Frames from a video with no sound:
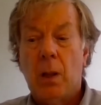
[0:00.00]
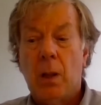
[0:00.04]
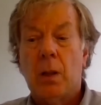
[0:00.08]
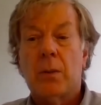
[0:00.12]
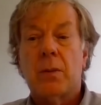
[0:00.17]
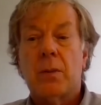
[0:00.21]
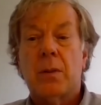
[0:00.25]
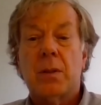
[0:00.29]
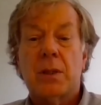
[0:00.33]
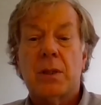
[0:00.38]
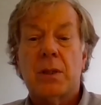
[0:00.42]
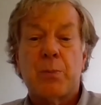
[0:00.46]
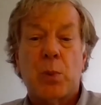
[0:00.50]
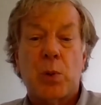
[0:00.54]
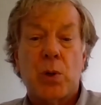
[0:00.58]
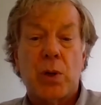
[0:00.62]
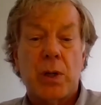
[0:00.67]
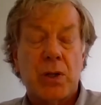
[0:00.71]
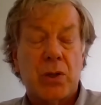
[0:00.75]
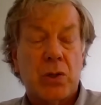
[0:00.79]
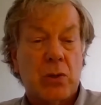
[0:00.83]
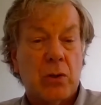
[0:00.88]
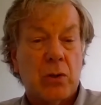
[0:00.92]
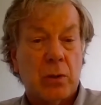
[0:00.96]
This boy
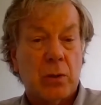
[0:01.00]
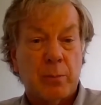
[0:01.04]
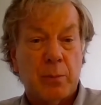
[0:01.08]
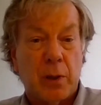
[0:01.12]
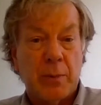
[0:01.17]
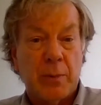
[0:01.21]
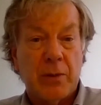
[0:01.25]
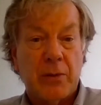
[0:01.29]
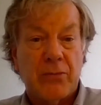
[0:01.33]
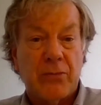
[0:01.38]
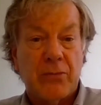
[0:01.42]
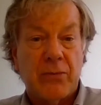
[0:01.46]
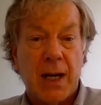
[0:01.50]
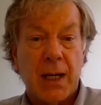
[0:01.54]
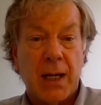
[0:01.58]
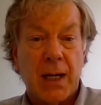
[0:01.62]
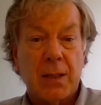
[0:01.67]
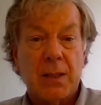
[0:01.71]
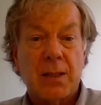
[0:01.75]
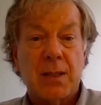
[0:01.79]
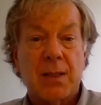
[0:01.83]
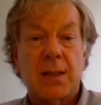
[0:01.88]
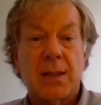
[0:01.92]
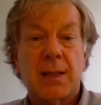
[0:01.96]
is called Bobby
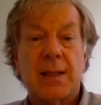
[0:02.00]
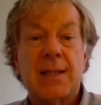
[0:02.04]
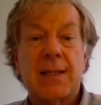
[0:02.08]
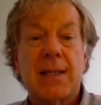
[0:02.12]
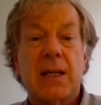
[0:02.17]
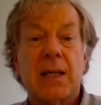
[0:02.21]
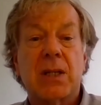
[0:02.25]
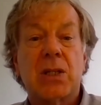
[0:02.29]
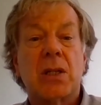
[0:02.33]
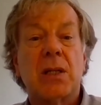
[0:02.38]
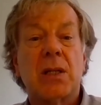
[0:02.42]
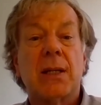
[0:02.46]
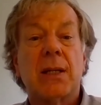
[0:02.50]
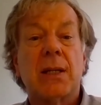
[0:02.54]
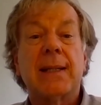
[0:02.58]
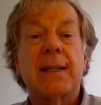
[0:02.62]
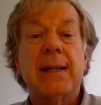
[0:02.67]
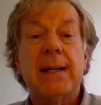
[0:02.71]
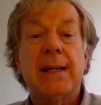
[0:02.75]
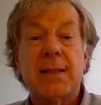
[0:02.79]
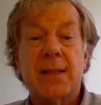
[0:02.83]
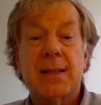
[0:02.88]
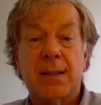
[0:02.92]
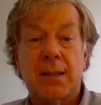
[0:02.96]
Franks, and he's actually a
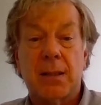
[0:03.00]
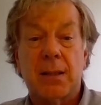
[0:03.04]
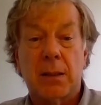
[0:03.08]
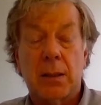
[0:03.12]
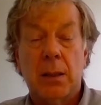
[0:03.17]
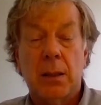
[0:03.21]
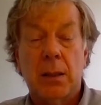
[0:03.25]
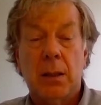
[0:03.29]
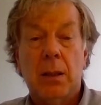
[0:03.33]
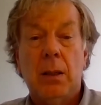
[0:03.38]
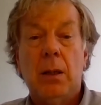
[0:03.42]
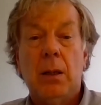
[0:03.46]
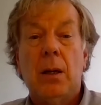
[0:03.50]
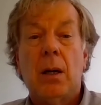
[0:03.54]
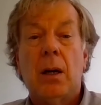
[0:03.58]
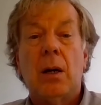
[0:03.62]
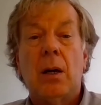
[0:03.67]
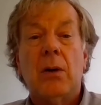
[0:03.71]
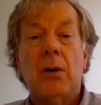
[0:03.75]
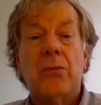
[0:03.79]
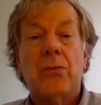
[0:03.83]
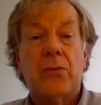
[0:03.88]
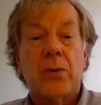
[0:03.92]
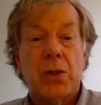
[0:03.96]
cousin
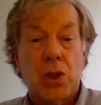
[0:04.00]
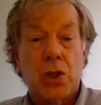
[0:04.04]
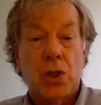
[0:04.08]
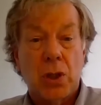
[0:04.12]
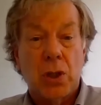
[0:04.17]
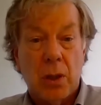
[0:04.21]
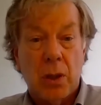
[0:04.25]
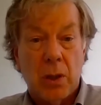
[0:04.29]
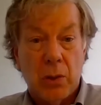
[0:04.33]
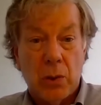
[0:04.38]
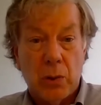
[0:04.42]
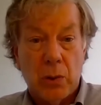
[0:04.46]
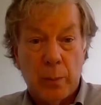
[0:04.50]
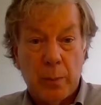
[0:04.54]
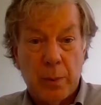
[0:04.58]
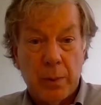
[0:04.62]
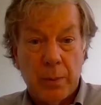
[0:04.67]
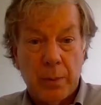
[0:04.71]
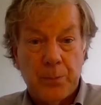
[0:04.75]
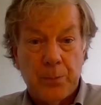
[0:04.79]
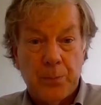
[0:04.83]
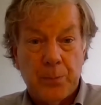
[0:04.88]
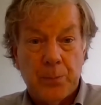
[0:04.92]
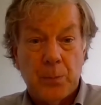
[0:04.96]
of Richard Loeb.
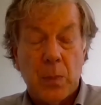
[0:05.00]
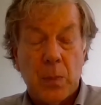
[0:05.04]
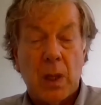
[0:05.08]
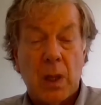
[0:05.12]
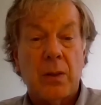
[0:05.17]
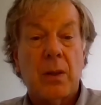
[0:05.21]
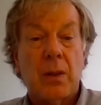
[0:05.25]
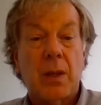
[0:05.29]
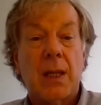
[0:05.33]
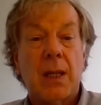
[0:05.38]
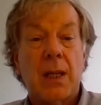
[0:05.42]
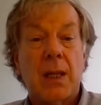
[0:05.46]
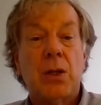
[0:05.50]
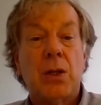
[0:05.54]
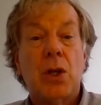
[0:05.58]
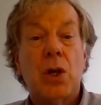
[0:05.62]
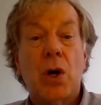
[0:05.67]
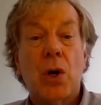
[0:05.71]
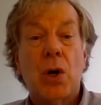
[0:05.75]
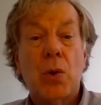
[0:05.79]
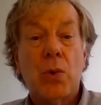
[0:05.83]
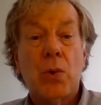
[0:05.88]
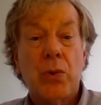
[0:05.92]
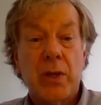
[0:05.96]
And they
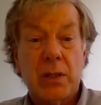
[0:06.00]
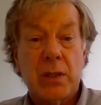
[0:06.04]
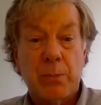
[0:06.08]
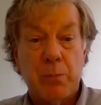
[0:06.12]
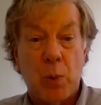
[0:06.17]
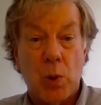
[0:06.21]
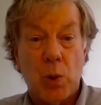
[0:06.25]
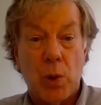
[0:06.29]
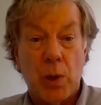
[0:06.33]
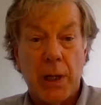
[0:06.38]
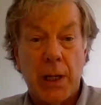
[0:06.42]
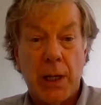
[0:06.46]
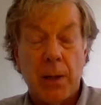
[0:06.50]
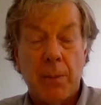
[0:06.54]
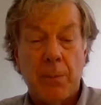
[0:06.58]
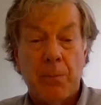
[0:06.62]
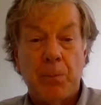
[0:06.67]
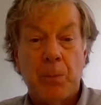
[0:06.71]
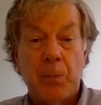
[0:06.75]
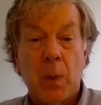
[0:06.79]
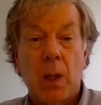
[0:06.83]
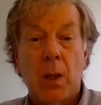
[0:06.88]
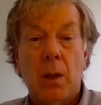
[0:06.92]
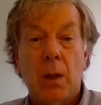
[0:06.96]
know this boy,
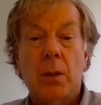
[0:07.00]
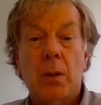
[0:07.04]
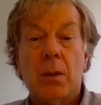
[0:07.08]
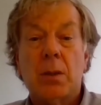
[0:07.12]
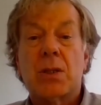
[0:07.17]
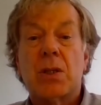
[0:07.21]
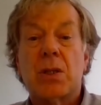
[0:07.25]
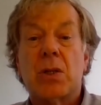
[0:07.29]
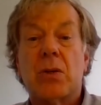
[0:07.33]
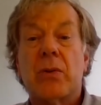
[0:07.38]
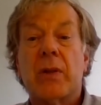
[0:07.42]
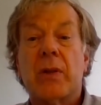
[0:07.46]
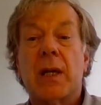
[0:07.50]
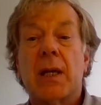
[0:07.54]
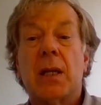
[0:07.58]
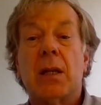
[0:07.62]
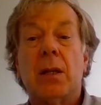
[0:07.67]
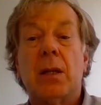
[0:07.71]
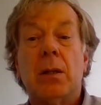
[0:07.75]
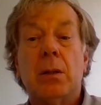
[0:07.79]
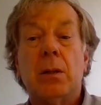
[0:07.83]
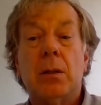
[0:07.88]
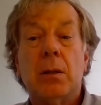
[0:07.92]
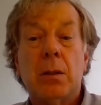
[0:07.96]
so they
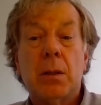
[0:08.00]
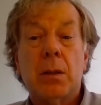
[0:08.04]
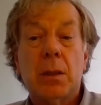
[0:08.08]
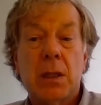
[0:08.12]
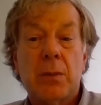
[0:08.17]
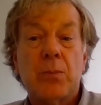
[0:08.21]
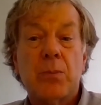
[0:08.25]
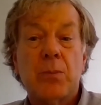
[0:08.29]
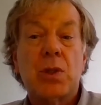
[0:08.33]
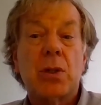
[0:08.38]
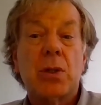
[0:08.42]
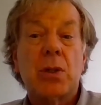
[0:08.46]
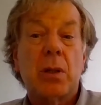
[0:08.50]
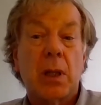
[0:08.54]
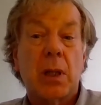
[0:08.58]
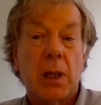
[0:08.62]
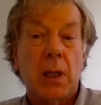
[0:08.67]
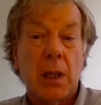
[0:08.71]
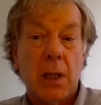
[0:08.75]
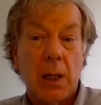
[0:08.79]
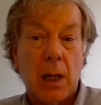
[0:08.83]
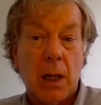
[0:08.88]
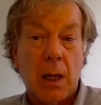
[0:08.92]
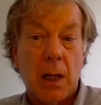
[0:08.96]
lure him to
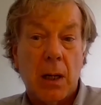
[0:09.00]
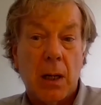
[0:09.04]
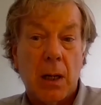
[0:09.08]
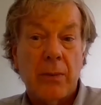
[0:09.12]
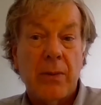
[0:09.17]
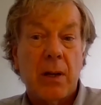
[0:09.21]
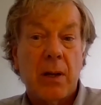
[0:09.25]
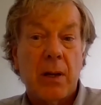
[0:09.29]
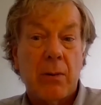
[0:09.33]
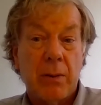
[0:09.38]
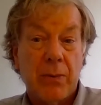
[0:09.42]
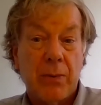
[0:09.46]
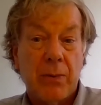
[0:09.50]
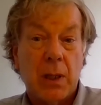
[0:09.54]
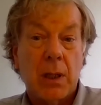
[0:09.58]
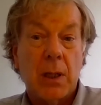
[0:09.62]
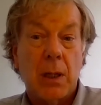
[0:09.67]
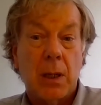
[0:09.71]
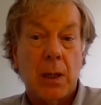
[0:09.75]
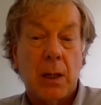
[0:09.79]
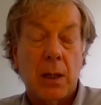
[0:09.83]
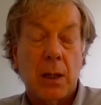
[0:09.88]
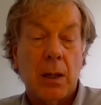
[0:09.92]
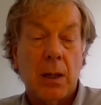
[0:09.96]
the car. They're in the
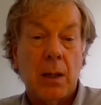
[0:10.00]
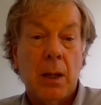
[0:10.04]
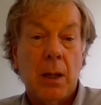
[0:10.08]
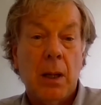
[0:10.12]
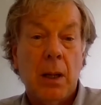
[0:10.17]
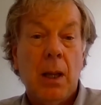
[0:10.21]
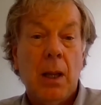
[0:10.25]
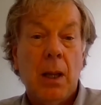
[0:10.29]
car.